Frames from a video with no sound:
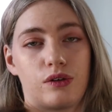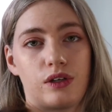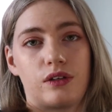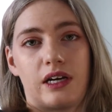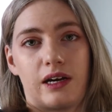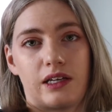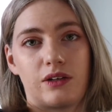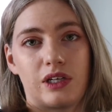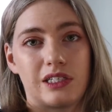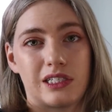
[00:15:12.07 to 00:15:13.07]
you that
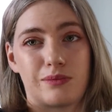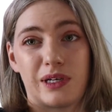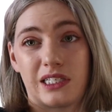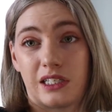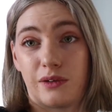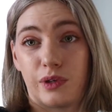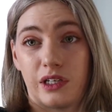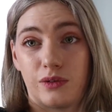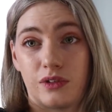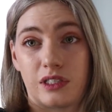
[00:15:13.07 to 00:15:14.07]
you can just basically
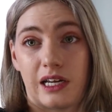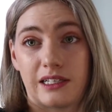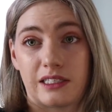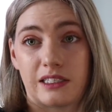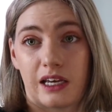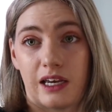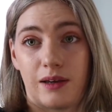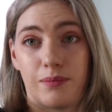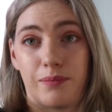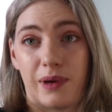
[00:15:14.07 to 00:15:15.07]
reuse that
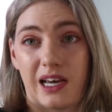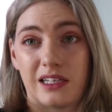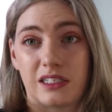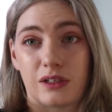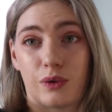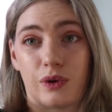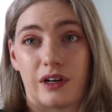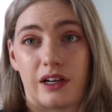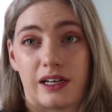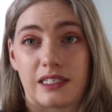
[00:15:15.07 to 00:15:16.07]
same base
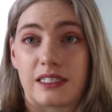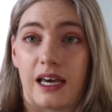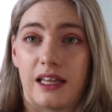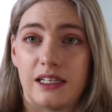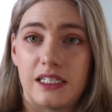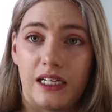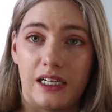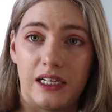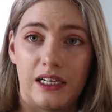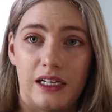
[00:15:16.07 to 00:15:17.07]
or like
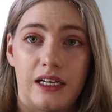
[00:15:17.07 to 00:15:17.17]
skeleton